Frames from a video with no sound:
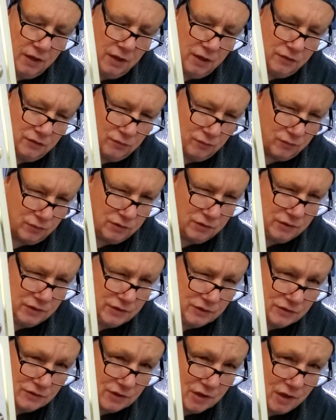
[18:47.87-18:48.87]
It's really
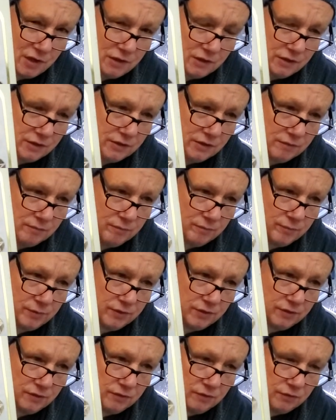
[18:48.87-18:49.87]
solid,
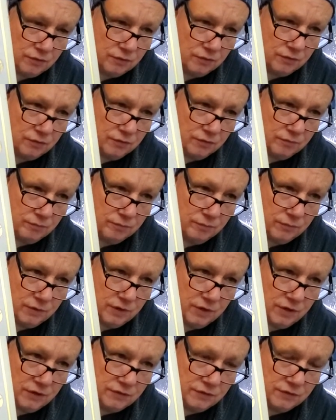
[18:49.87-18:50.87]
but
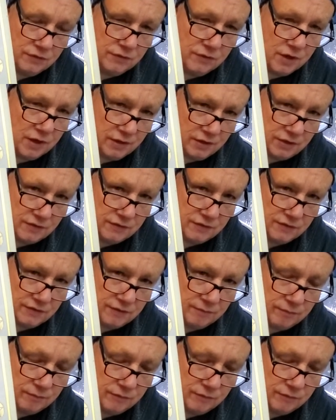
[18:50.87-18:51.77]
it's not easy.